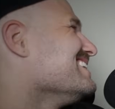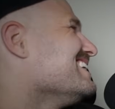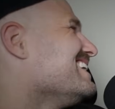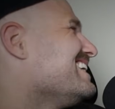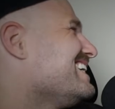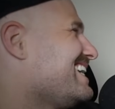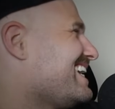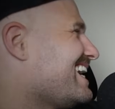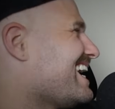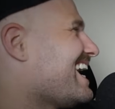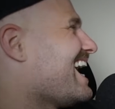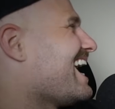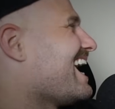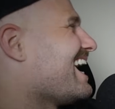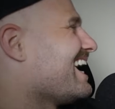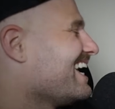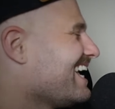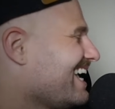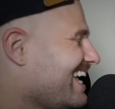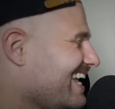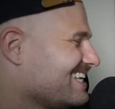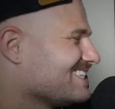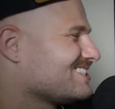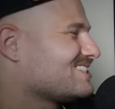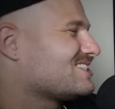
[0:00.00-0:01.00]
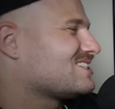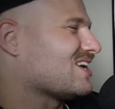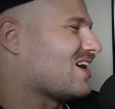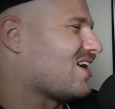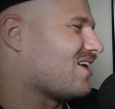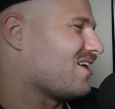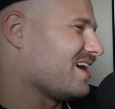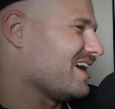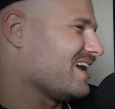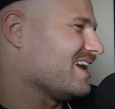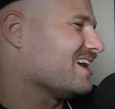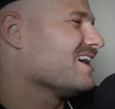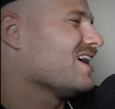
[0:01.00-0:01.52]
Yeah,
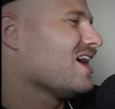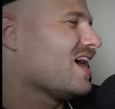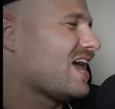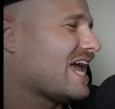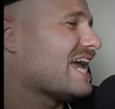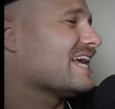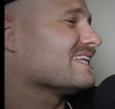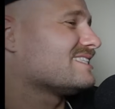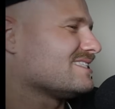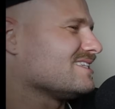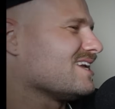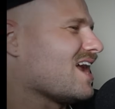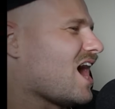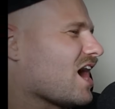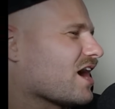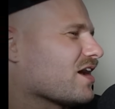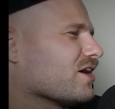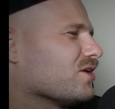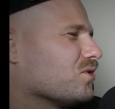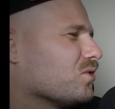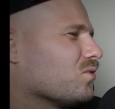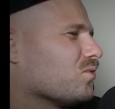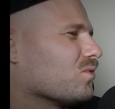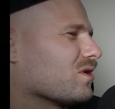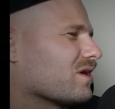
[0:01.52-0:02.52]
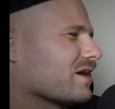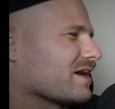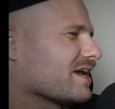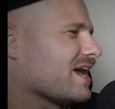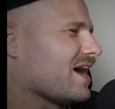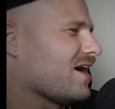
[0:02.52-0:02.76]
sorry, it's not gonna work